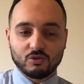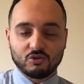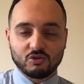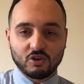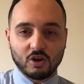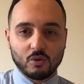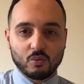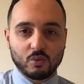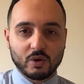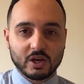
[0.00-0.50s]
So
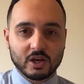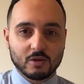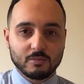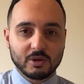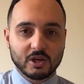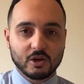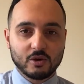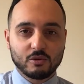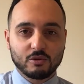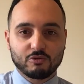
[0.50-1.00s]
we're going to be
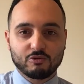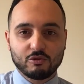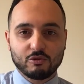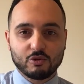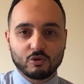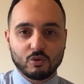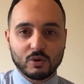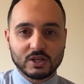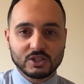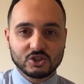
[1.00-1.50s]
going through the
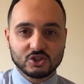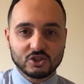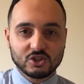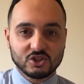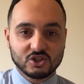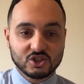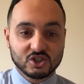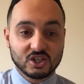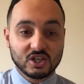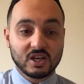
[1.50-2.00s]

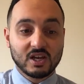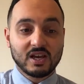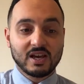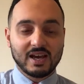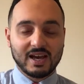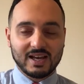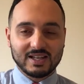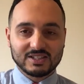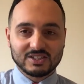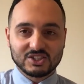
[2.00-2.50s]
questions
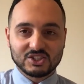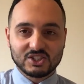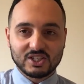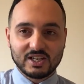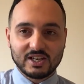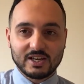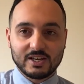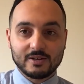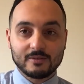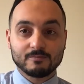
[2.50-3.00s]
and
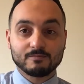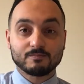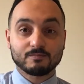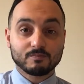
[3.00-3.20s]
seeing